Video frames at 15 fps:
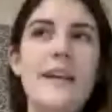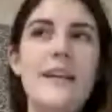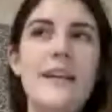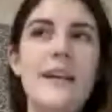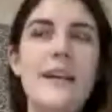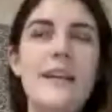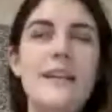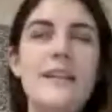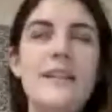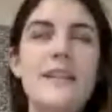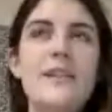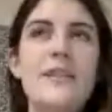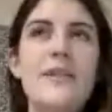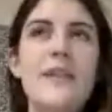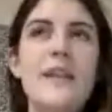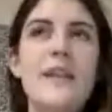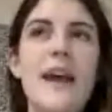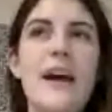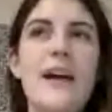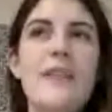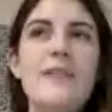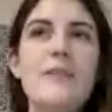you can
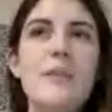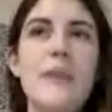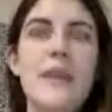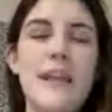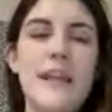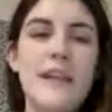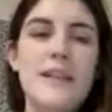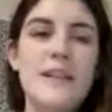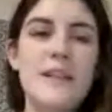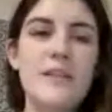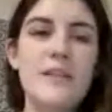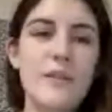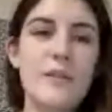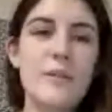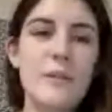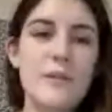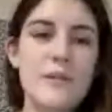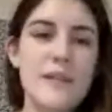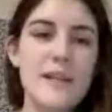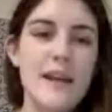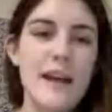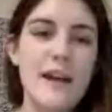have 20 kids in a room
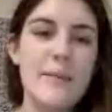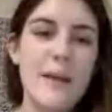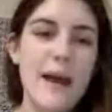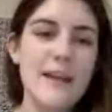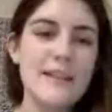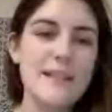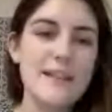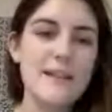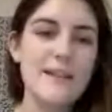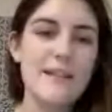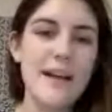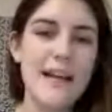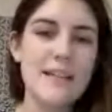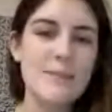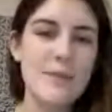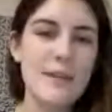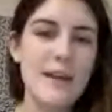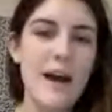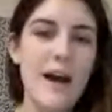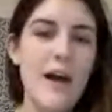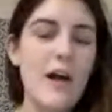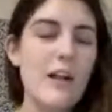using iPads in a class, but
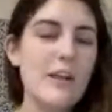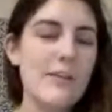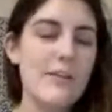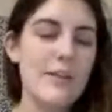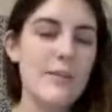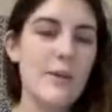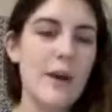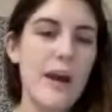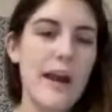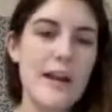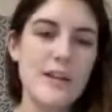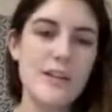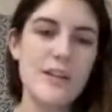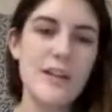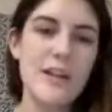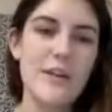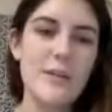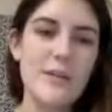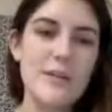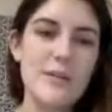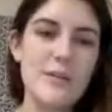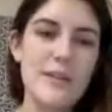not all of them are actually going
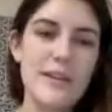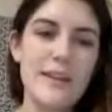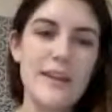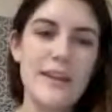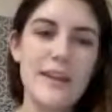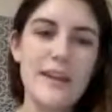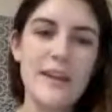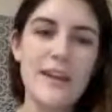to be like